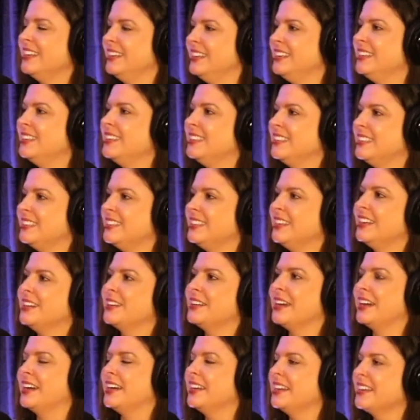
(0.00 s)

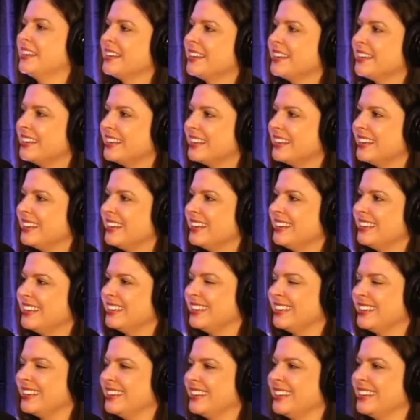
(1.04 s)

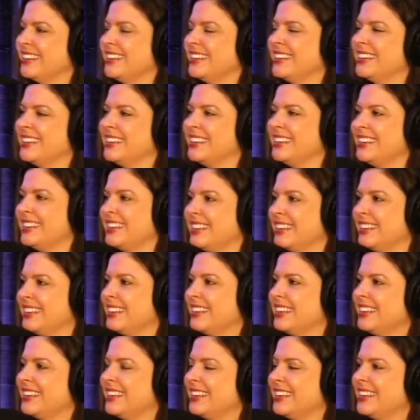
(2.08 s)

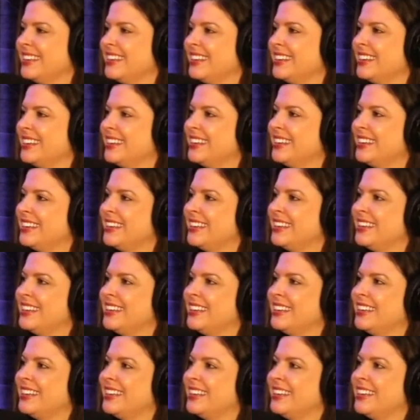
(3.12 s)

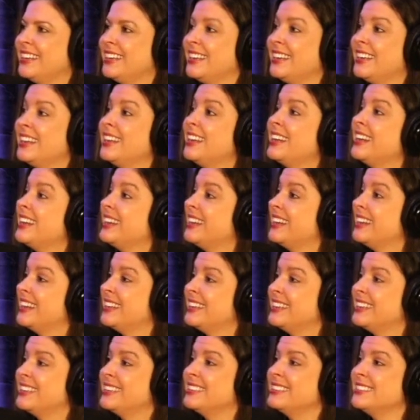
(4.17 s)

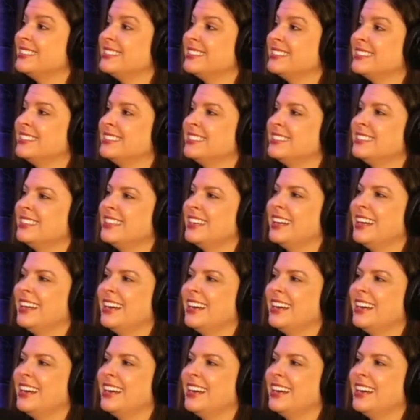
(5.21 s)
This person isn't speaking.